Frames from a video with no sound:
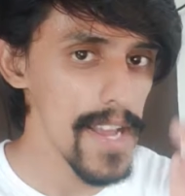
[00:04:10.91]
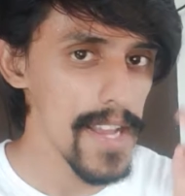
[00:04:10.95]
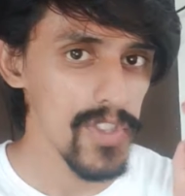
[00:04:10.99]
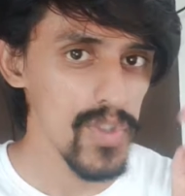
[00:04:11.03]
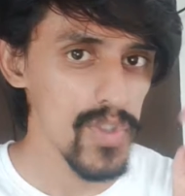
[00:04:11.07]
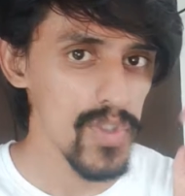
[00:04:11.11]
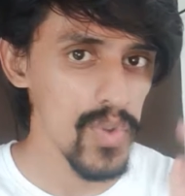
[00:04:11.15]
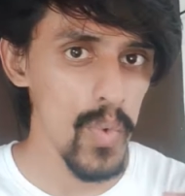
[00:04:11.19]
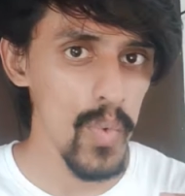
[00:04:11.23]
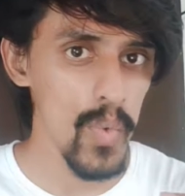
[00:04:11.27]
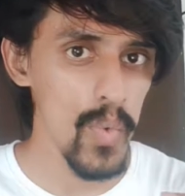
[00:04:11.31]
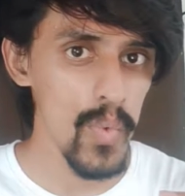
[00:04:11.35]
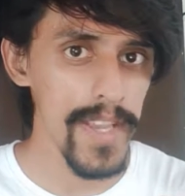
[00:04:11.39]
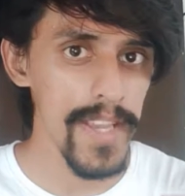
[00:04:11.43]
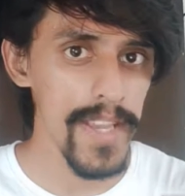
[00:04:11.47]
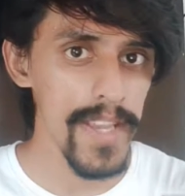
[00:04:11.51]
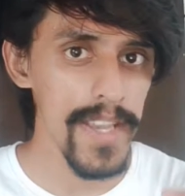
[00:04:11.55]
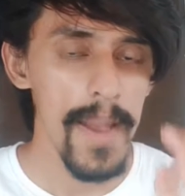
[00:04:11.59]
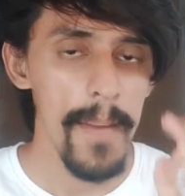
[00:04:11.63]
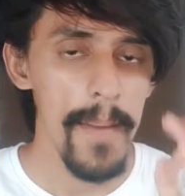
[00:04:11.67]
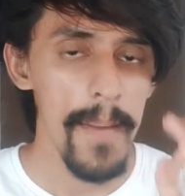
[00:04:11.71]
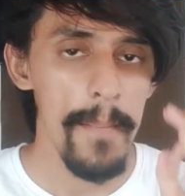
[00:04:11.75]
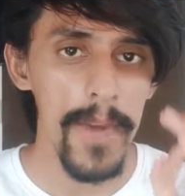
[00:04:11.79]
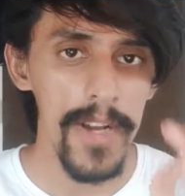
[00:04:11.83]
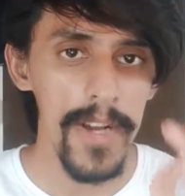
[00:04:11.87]
So
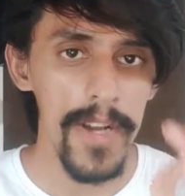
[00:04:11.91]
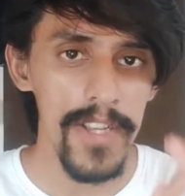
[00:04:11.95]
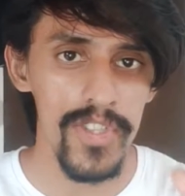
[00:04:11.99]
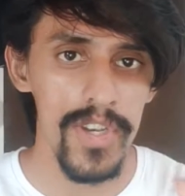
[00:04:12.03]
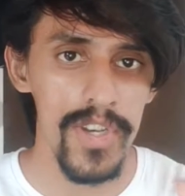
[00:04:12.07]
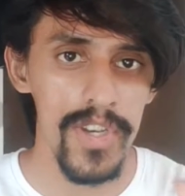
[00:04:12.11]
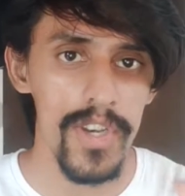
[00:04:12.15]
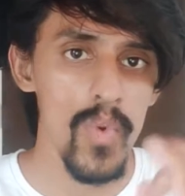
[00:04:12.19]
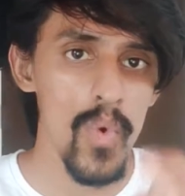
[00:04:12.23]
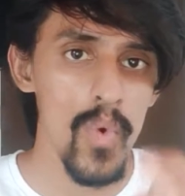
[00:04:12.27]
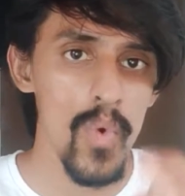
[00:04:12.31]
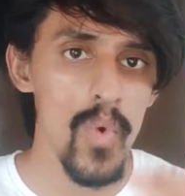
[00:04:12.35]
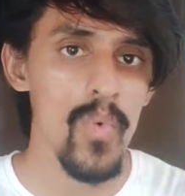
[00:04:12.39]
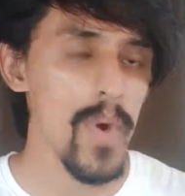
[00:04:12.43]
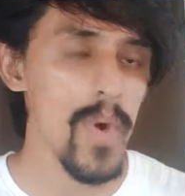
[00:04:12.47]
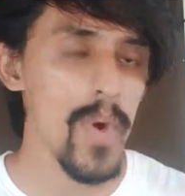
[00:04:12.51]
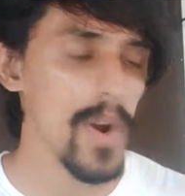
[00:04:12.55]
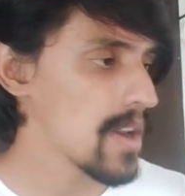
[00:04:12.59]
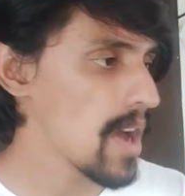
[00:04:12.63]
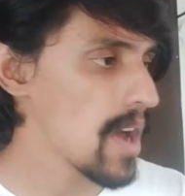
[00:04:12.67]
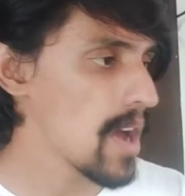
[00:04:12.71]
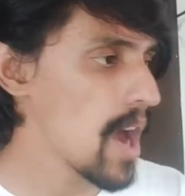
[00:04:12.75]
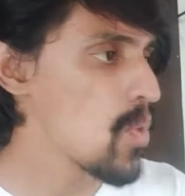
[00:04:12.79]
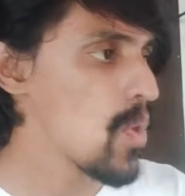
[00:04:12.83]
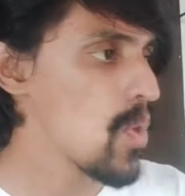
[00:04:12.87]
we must know
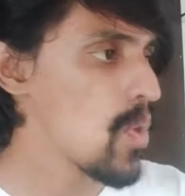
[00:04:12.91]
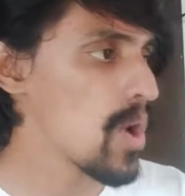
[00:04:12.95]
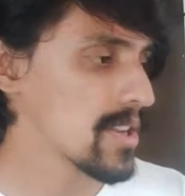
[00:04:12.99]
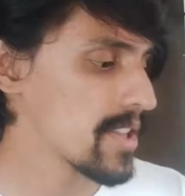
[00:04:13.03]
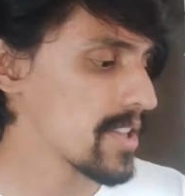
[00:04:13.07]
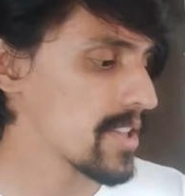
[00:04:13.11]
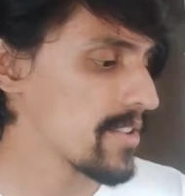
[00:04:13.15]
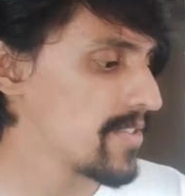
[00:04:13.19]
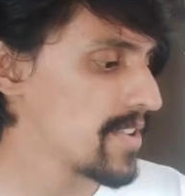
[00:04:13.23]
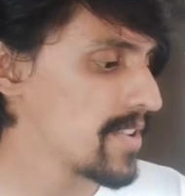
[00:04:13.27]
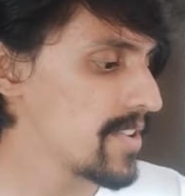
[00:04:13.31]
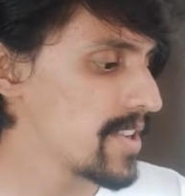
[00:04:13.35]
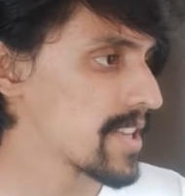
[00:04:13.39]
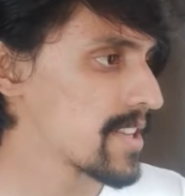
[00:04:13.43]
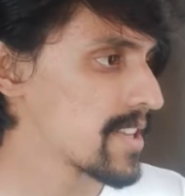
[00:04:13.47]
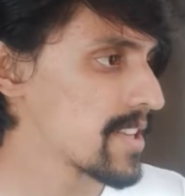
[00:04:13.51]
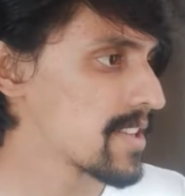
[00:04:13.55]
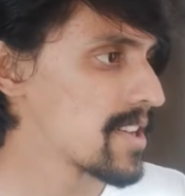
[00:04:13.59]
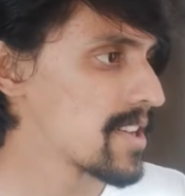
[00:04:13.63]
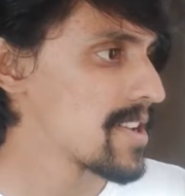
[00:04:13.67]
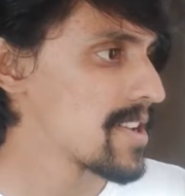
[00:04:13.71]
how are they feeling.